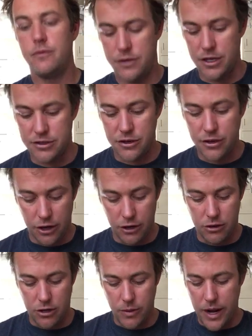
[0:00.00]
doesn't
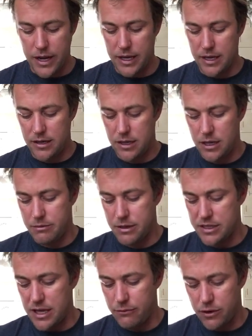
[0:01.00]
know already, India
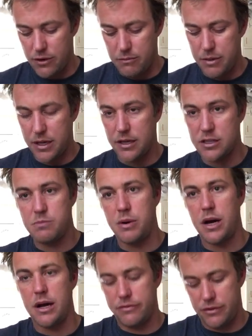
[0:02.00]
must have one of the biggest
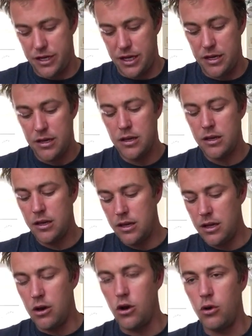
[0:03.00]
poverty,
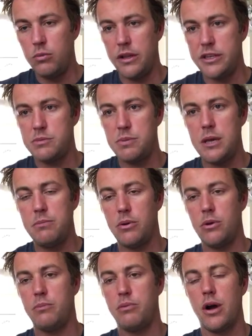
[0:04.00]
homeless
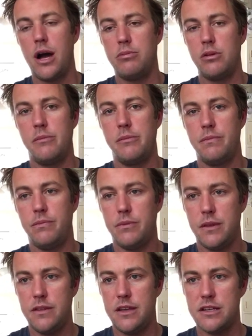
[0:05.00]
people problem
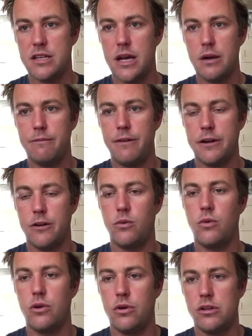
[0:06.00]
in the entire
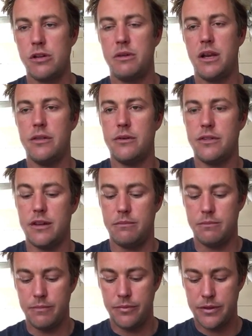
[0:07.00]
fucking world. I mean, other
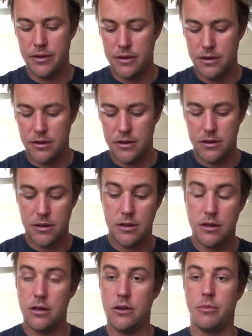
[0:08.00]
than
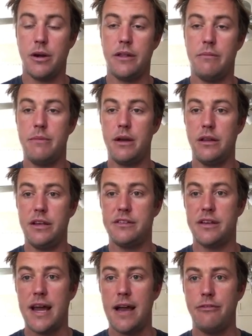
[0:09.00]
probably the Middle East
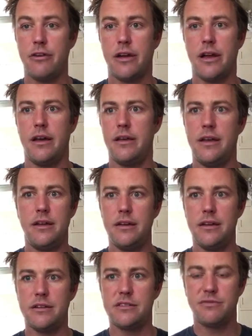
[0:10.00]
and Africa,
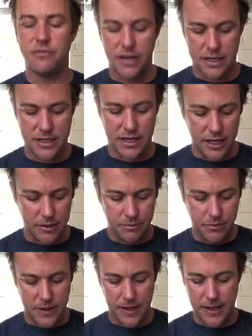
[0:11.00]
India's fucked
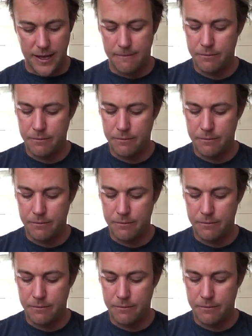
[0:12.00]
up. Like,